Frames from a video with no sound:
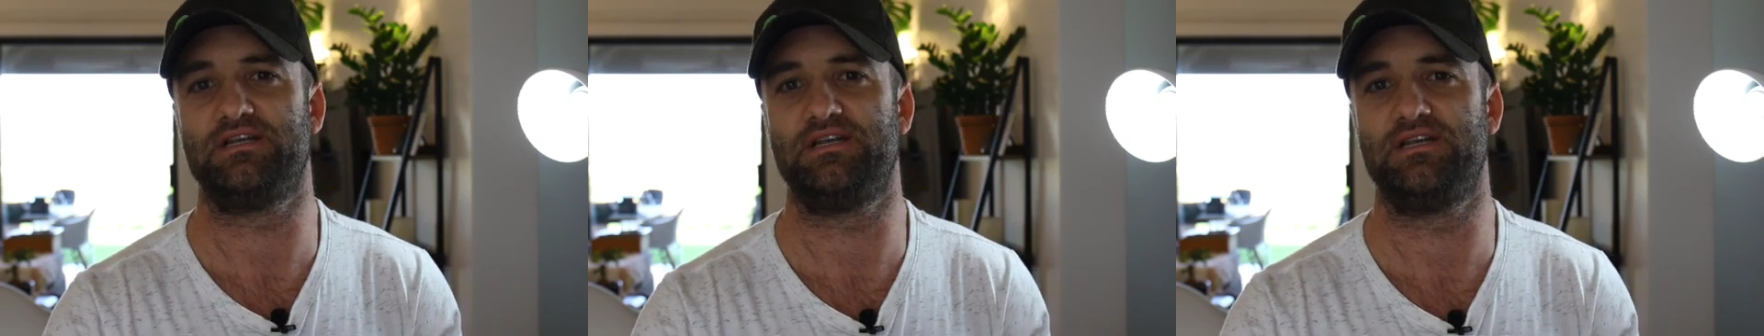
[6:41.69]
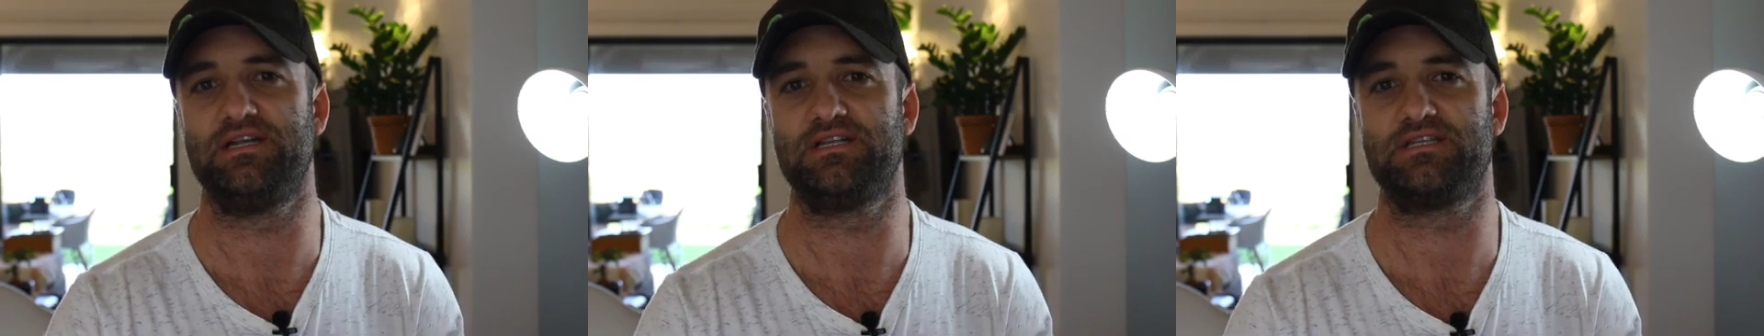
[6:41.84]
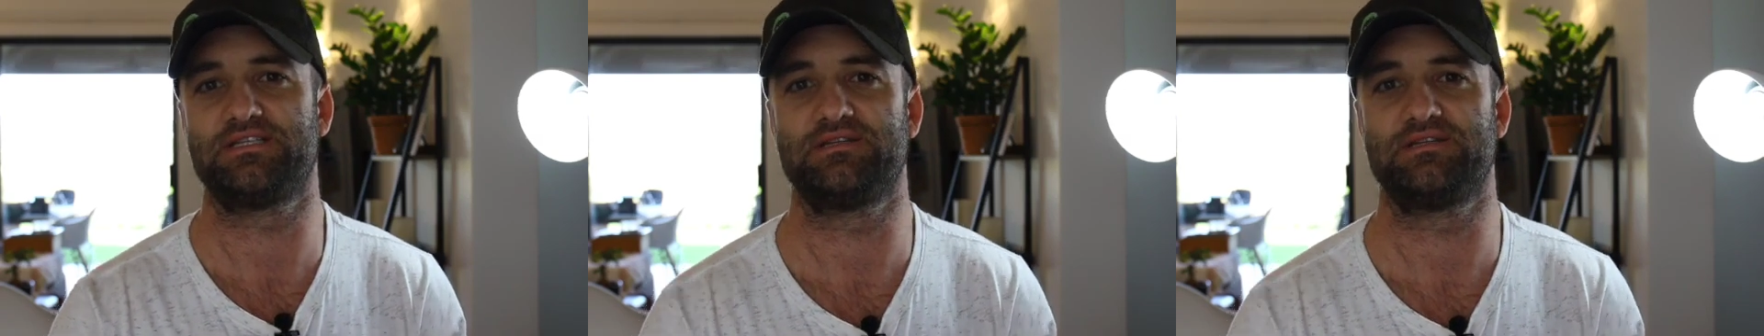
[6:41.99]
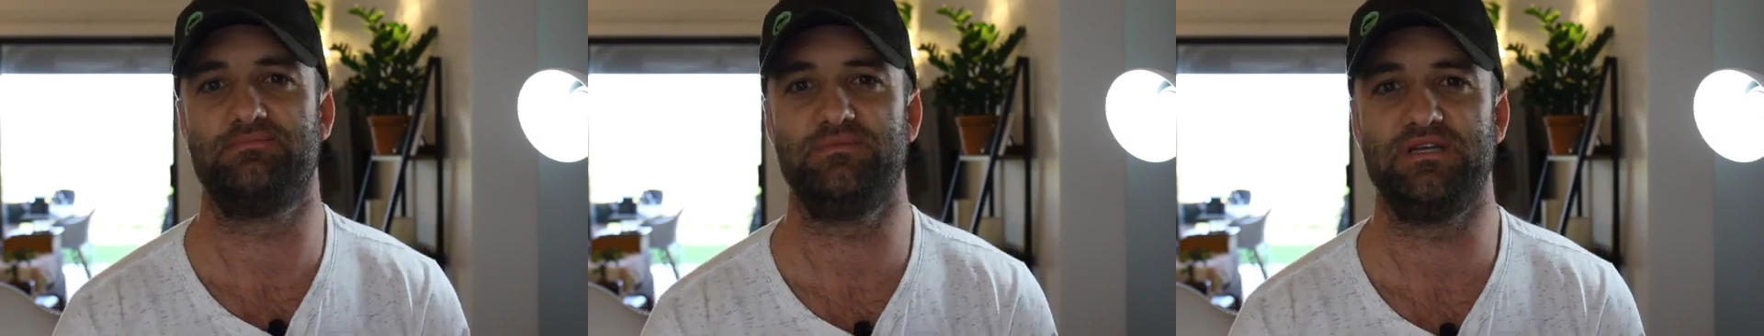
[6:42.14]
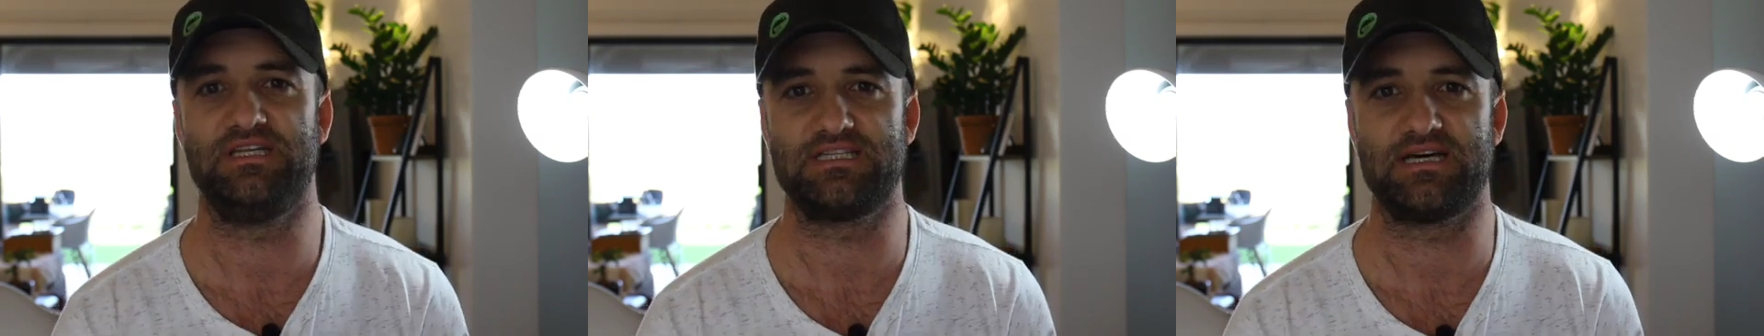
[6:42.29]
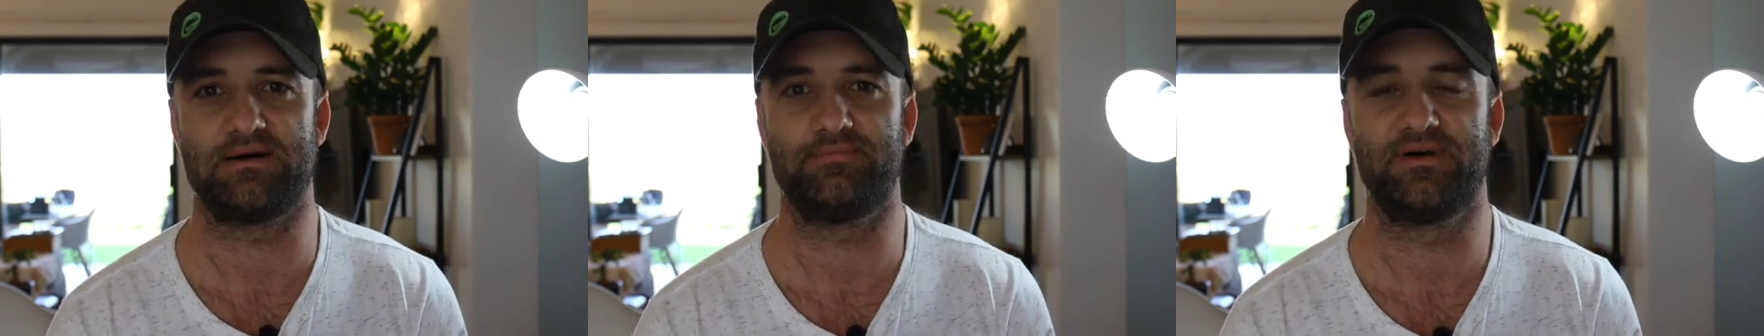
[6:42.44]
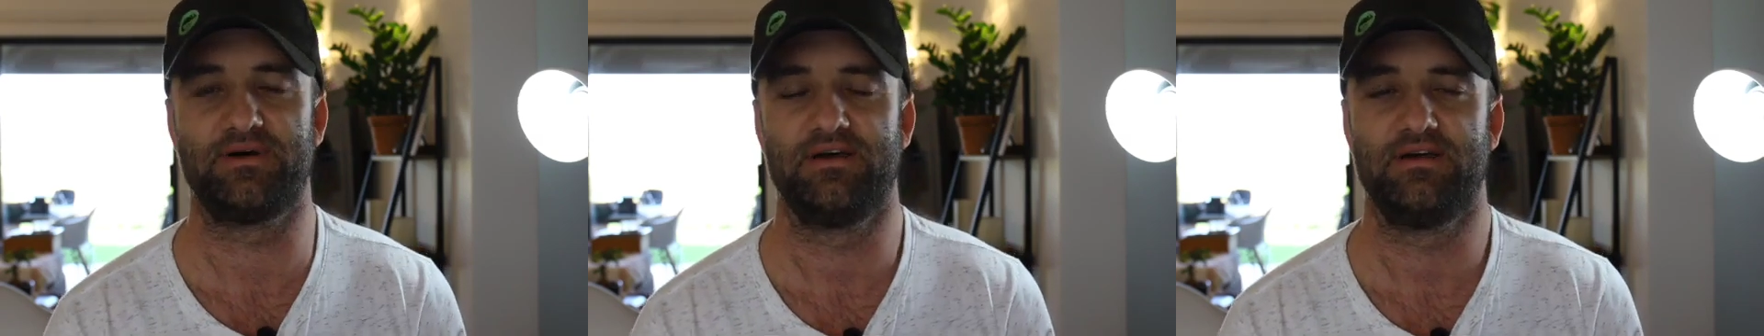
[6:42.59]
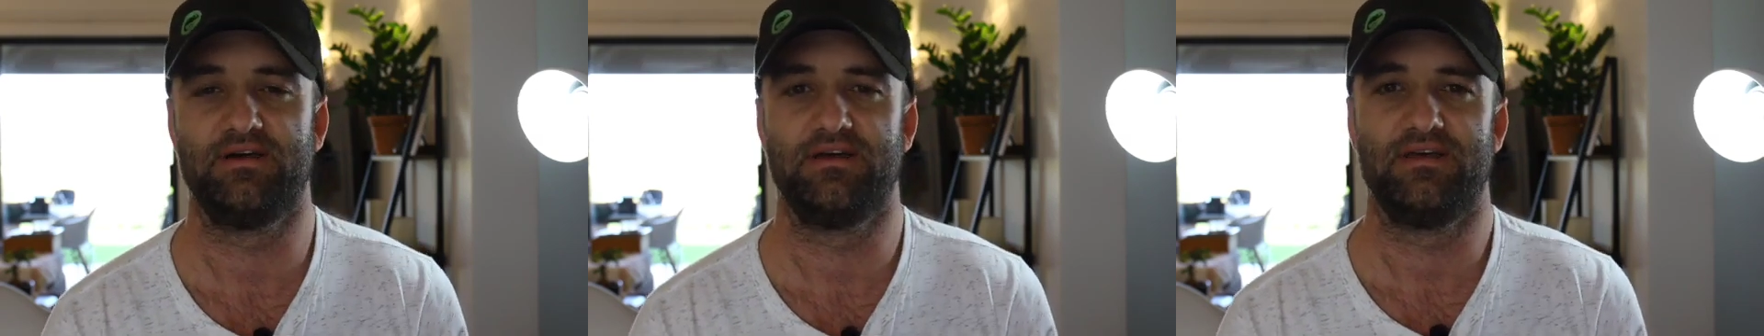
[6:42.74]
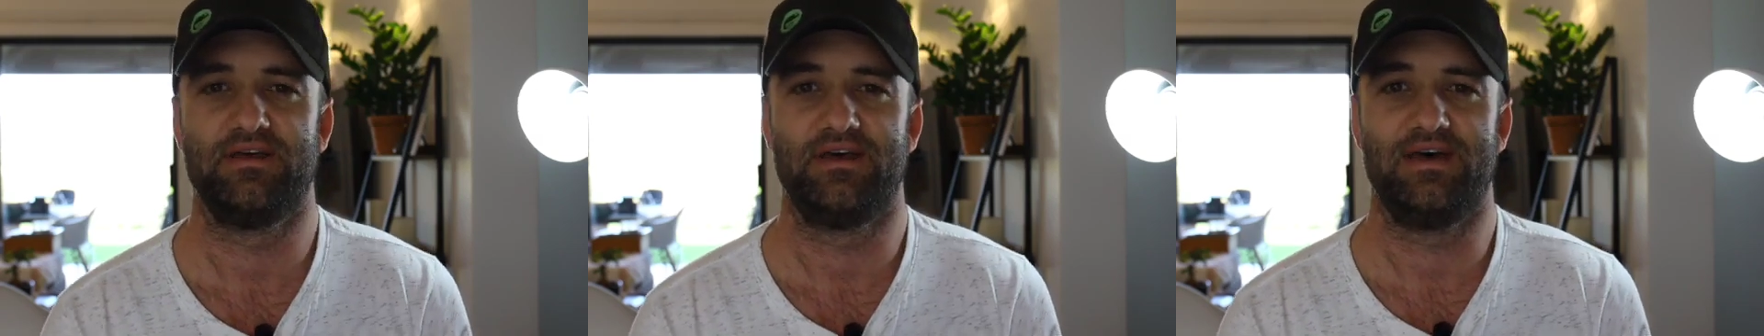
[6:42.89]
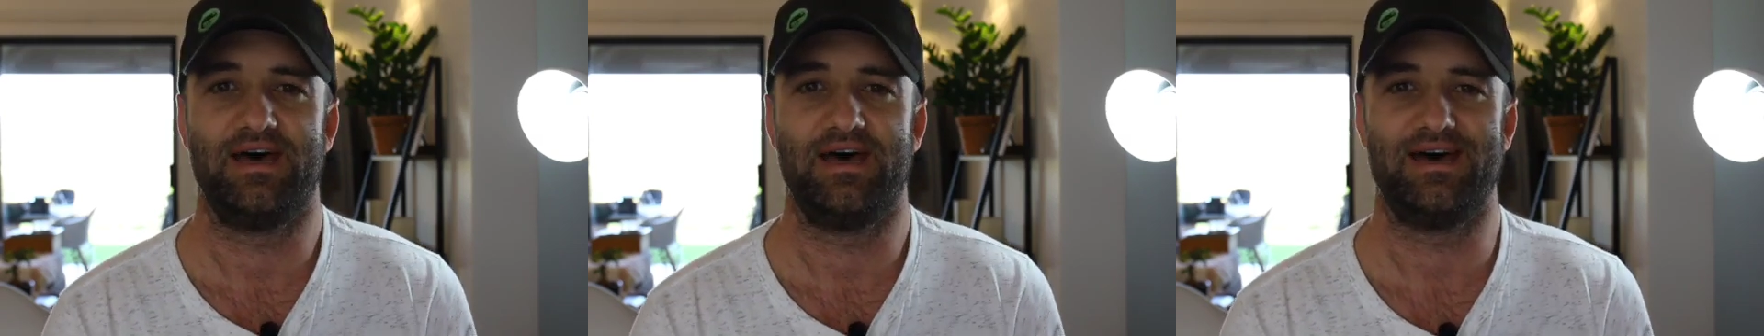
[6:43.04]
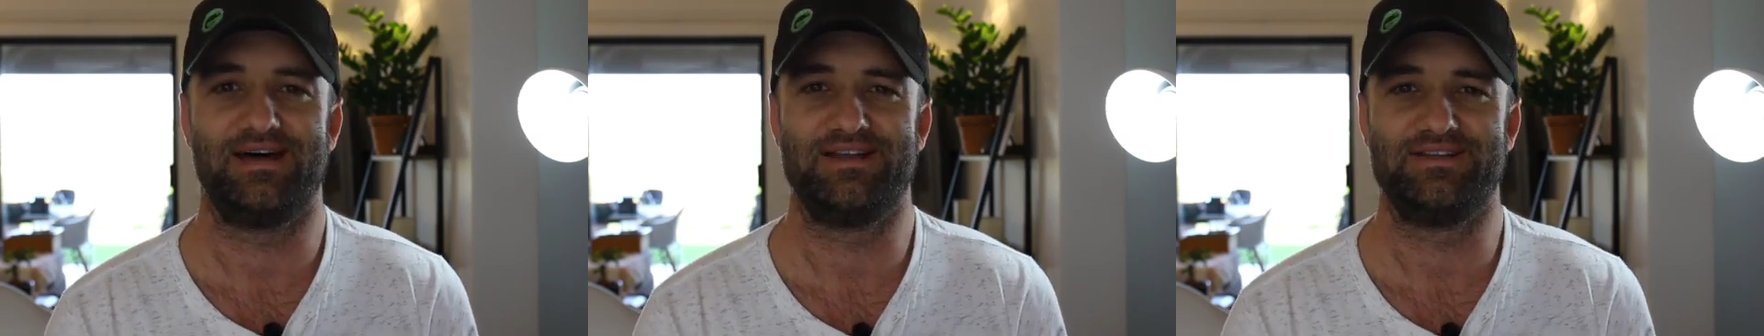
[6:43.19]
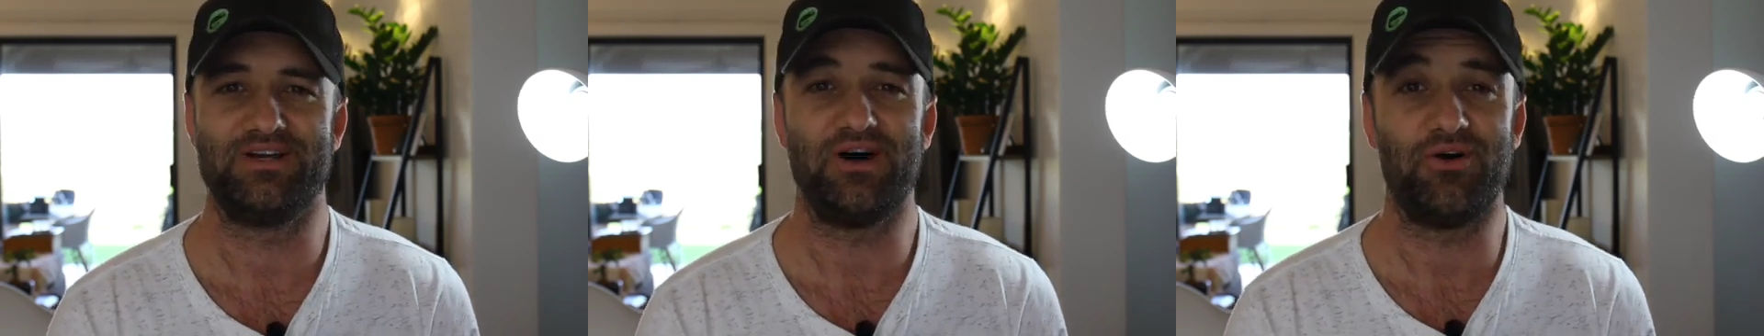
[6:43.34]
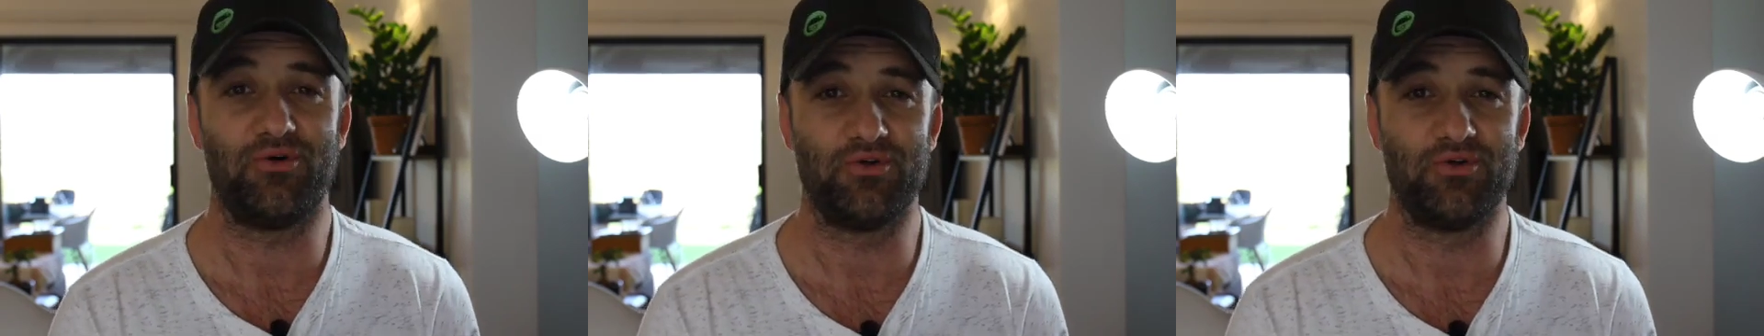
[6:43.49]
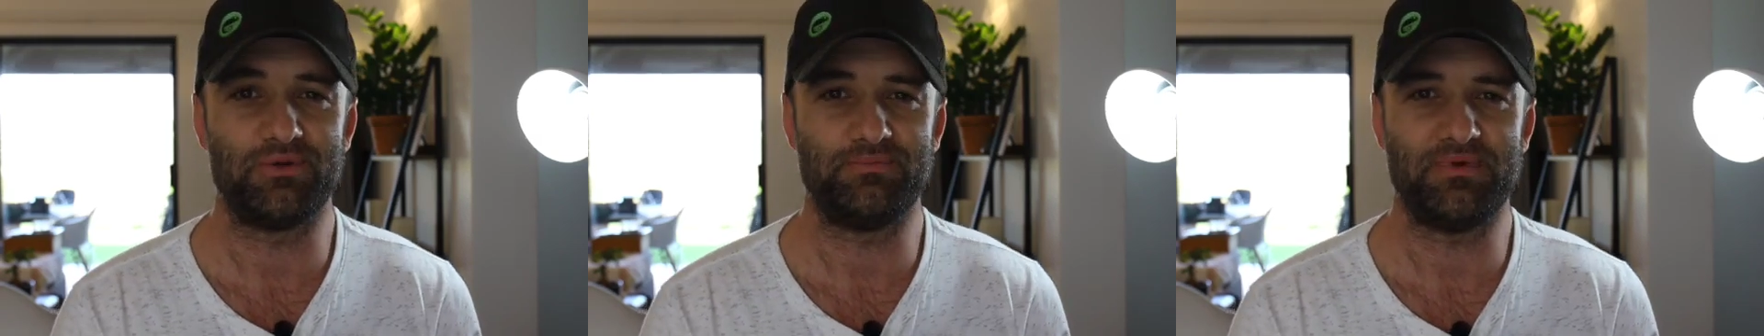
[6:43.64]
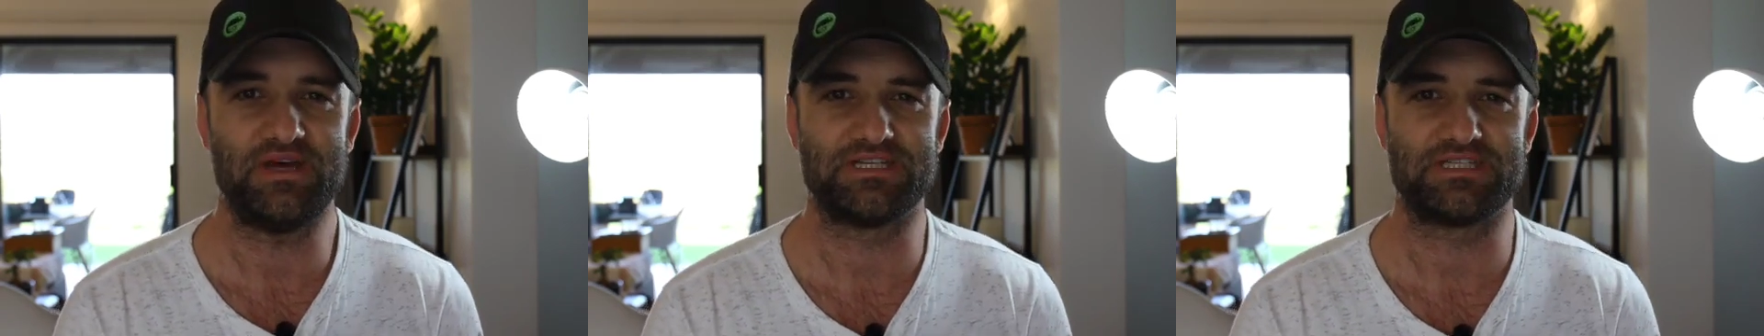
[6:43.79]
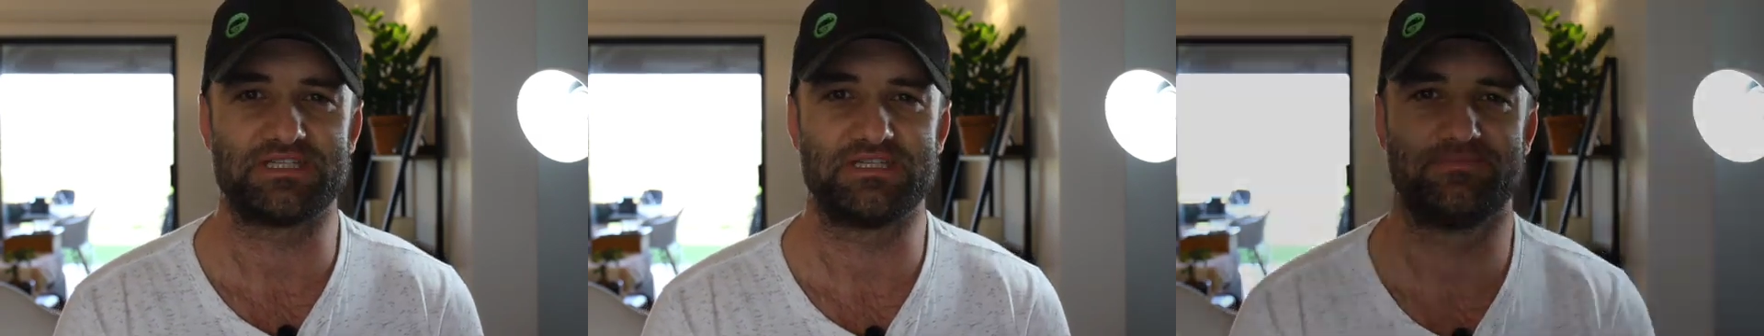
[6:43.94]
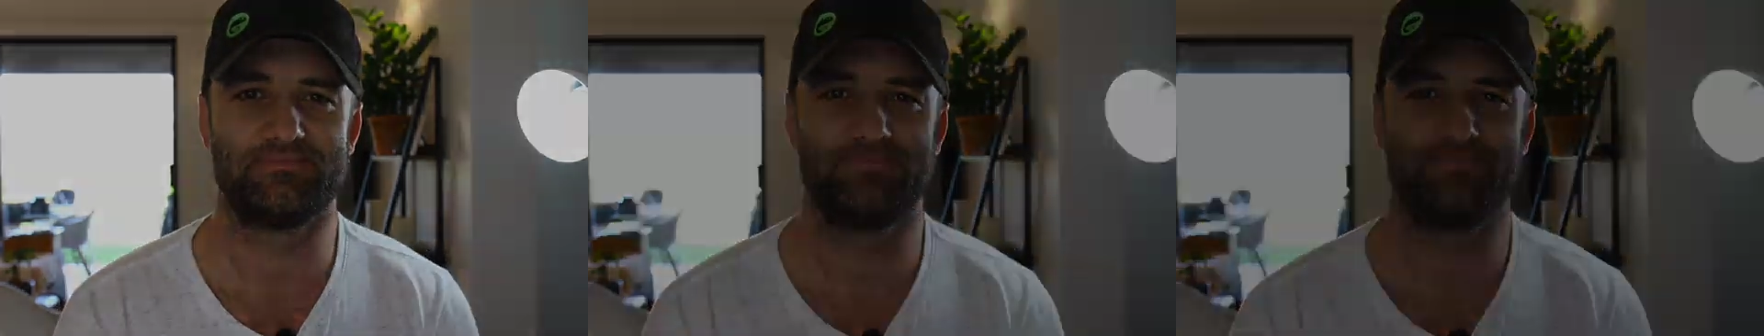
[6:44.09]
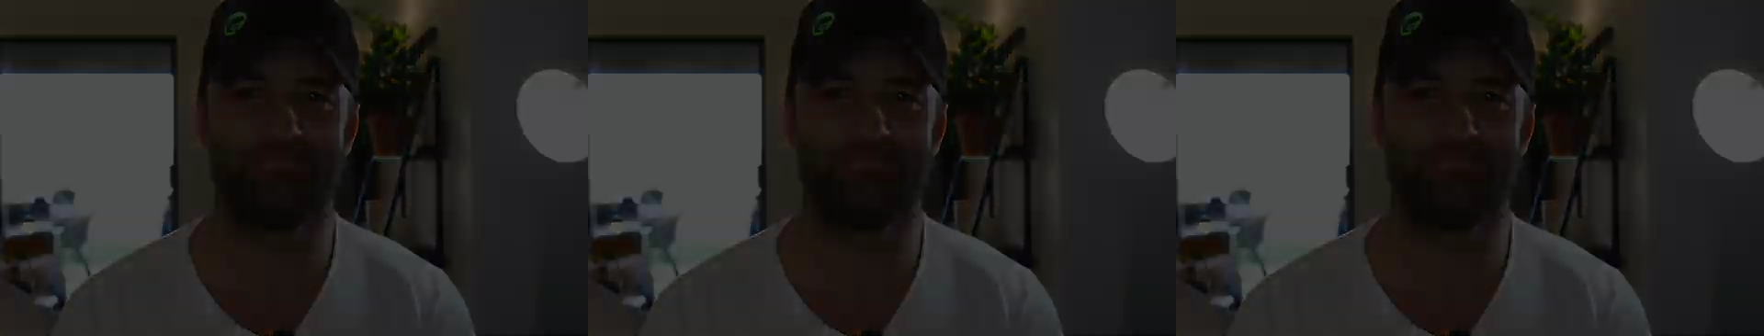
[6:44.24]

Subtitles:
let's meet up. And yeah, all the best.